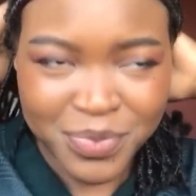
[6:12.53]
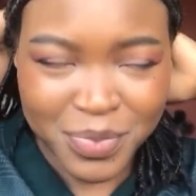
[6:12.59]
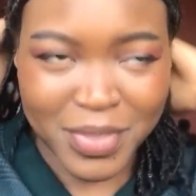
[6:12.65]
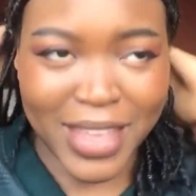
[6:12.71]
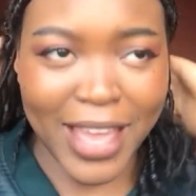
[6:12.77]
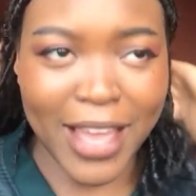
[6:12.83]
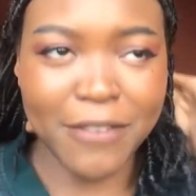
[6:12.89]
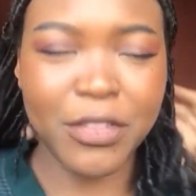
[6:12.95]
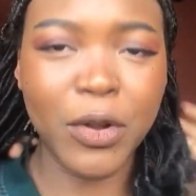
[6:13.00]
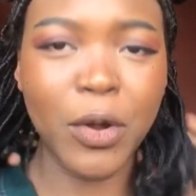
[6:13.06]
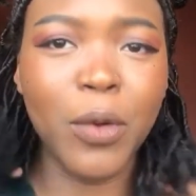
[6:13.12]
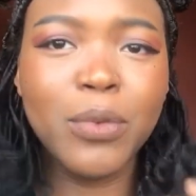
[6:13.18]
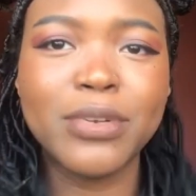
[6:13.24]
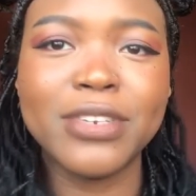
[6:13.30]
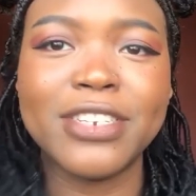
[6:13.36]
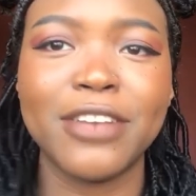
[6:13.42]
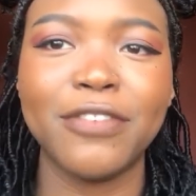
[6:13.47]
they have their
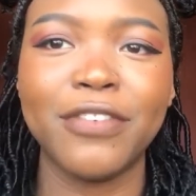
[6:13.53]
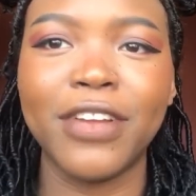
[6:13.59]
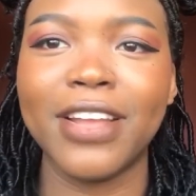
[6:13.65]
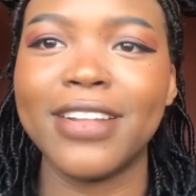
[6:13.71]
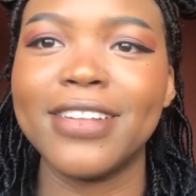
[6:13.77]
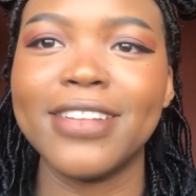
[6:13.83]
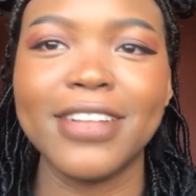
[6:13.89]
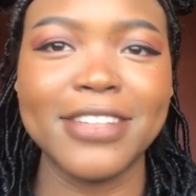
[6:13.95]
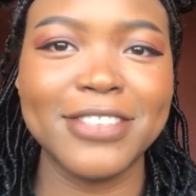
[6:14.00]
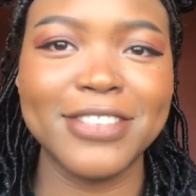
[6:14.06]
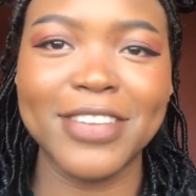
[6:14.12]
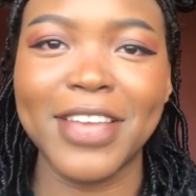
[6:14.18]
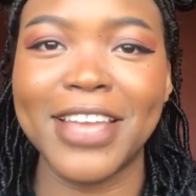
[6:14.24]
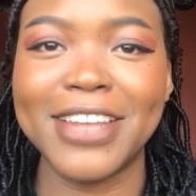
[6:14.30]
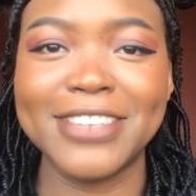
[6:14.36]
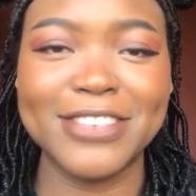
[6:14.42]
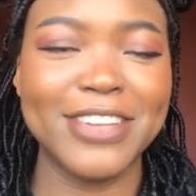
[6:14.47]
own different
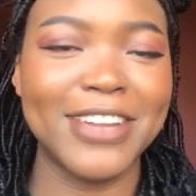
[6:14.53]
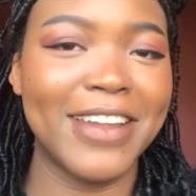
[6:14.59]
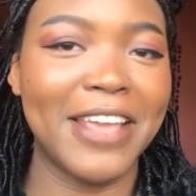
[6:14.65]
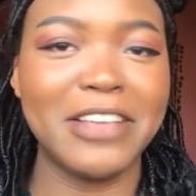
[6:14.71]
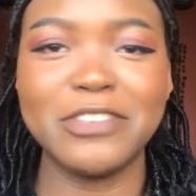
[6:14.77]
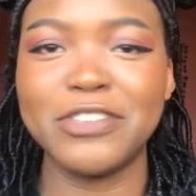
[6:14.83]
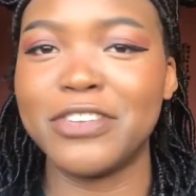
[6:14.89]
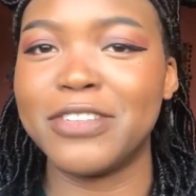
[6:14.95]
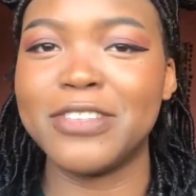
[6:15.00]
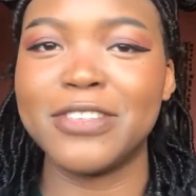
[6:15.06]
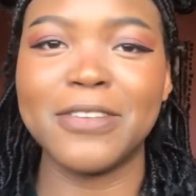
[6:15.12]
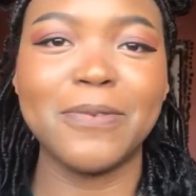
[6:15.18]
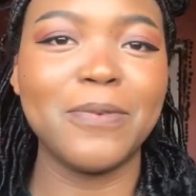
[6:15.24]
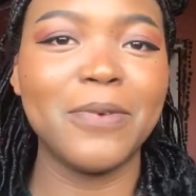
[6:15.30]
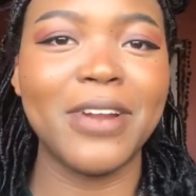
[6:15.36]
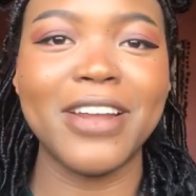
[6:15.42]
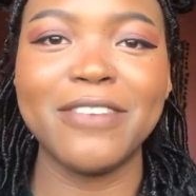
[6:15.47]
intonations
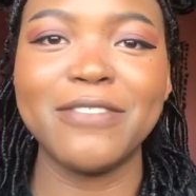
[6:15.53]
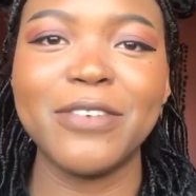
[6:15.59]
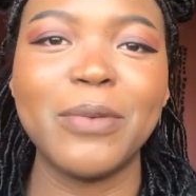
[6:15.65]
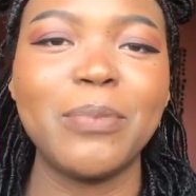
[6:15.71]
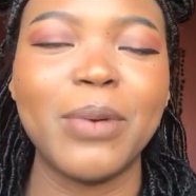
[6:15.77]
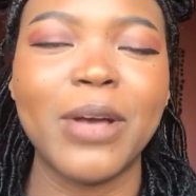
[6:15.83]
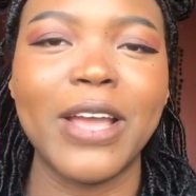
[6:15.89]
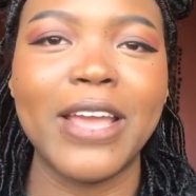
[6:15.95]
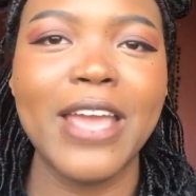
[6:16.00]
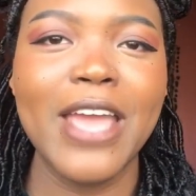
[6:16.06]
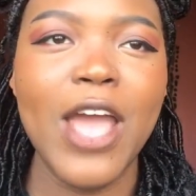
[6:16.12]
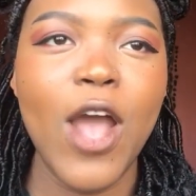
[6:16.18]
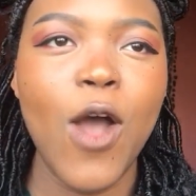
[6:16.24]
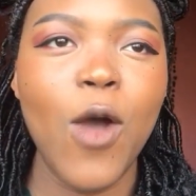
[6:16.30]
and whatever, but